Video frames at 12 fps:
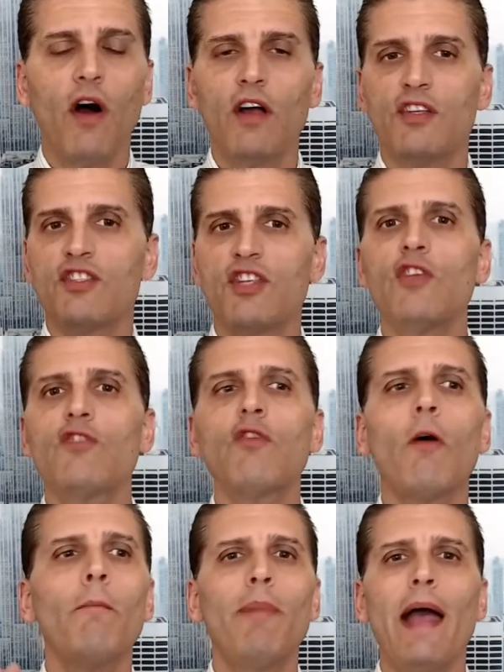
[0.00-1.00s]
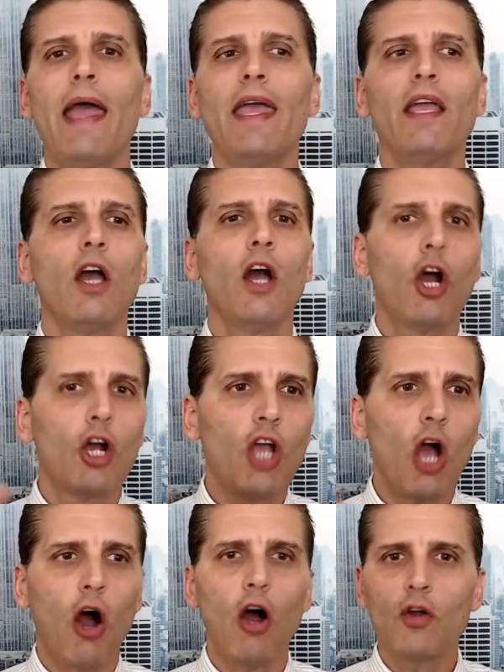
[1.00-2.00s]
central bank
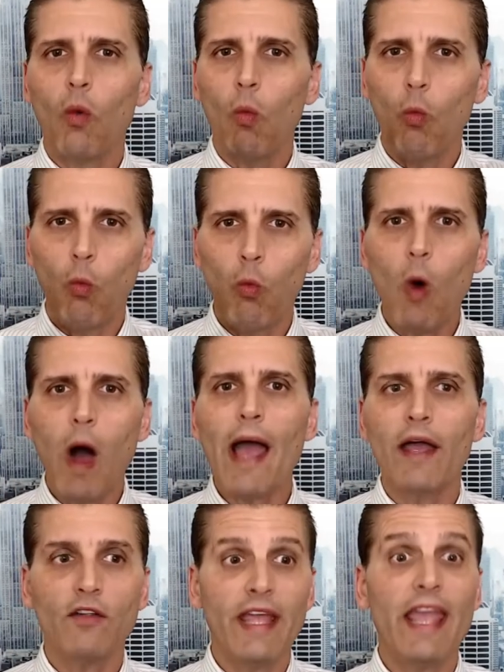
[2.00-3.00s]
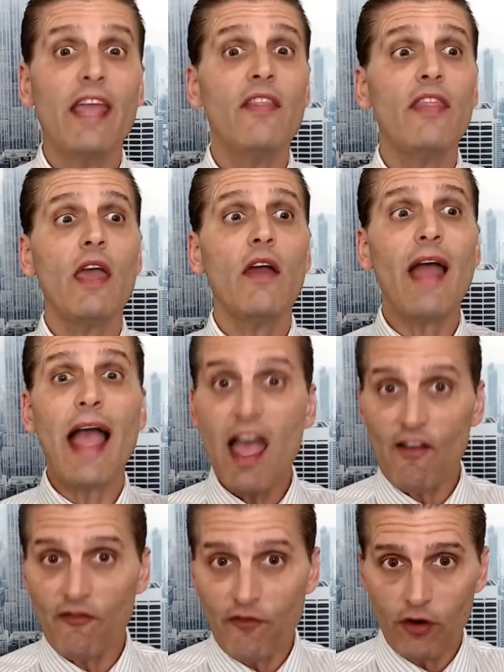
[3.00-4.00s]
gone wild in their
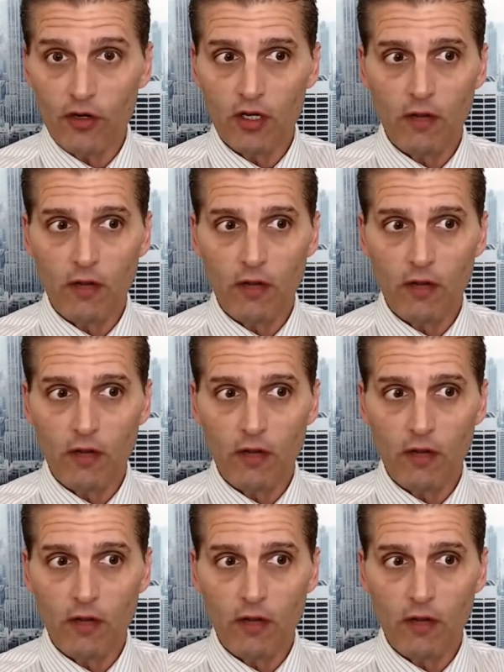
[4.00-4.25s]
effort,